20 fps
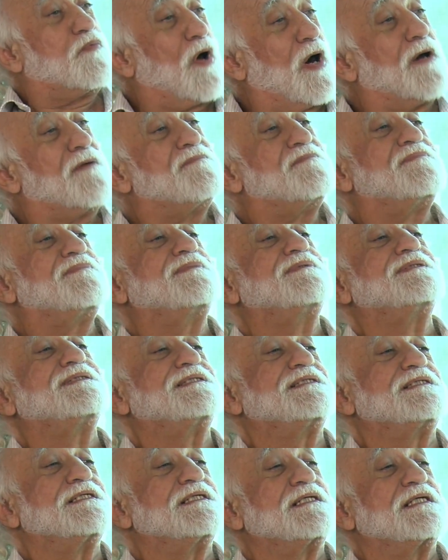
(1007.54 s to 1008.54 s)
boom,
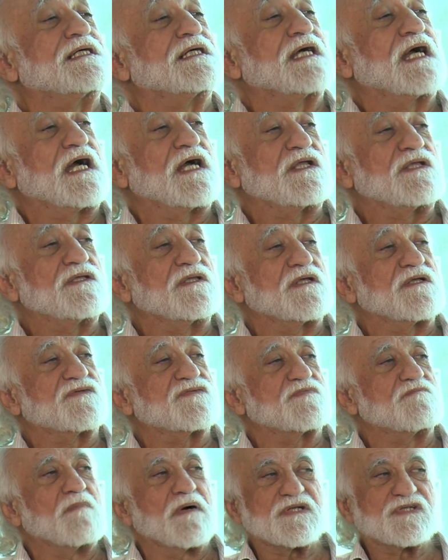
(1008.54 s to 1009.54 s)
and
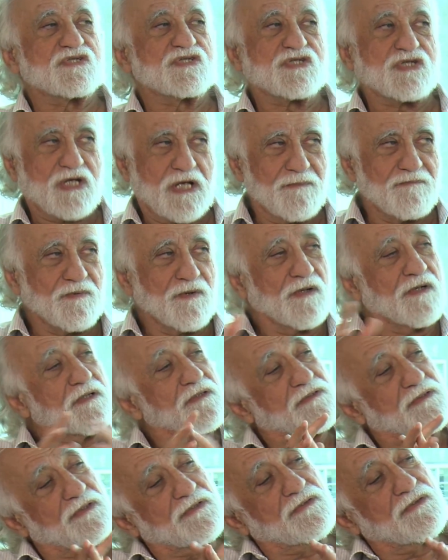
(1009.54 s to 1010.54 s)
it's much cheaper
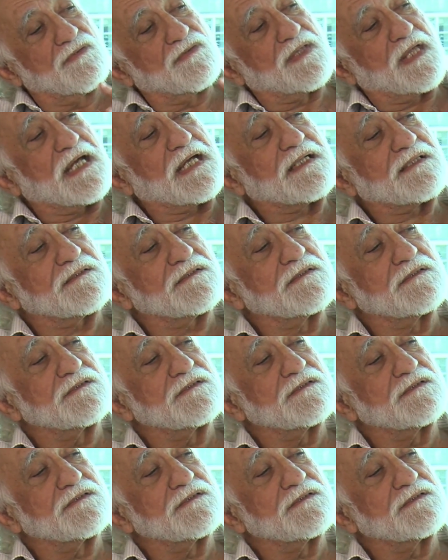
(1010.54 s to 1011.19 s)
to do that.